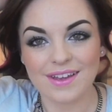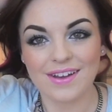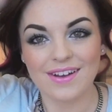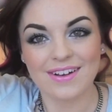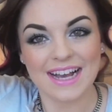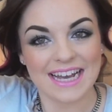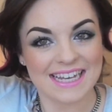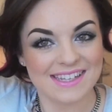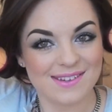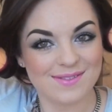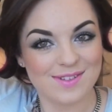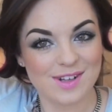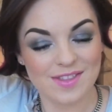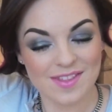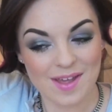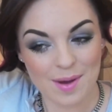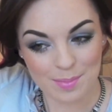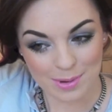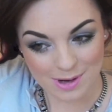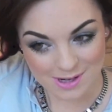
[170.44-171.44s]
Okay, so I've done
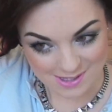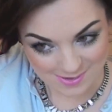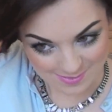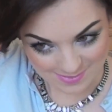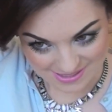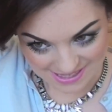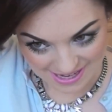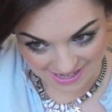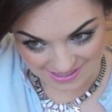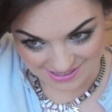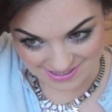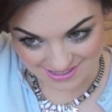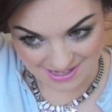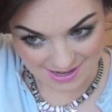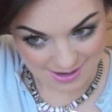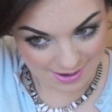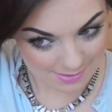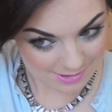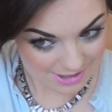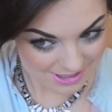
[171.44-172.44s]
that bottom section,
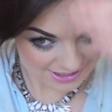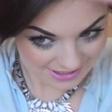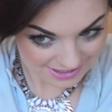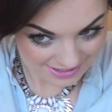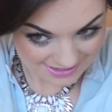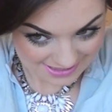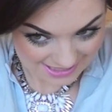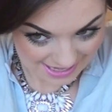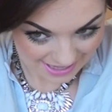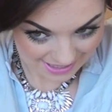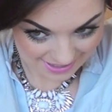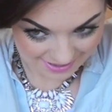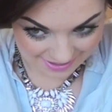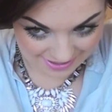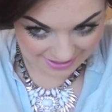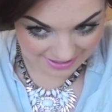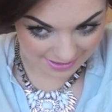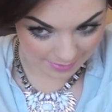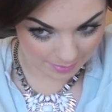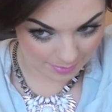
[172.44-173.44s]
and now I'm just going to take the
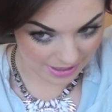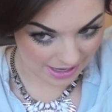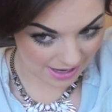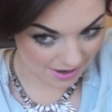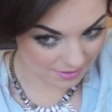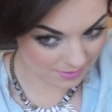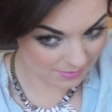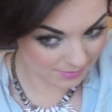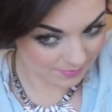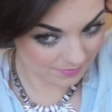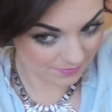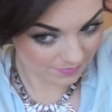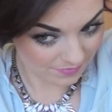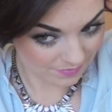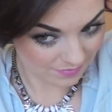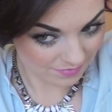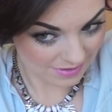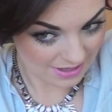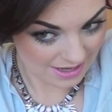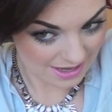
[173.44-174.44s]
clip out.
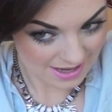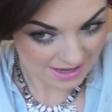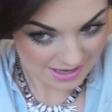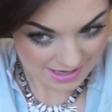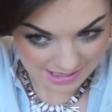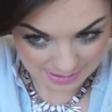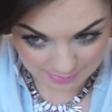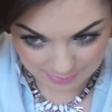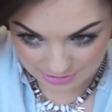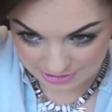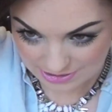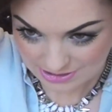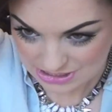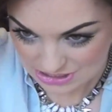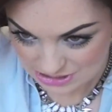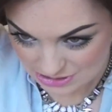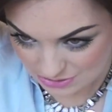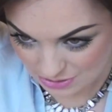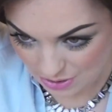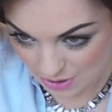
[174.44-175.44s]
I'm going to
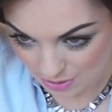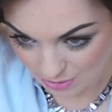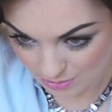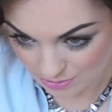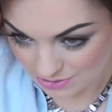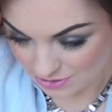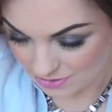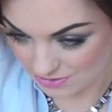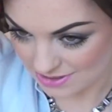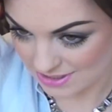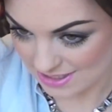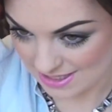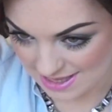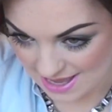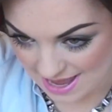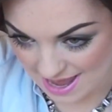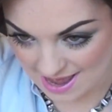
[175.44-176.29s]
just hold onto the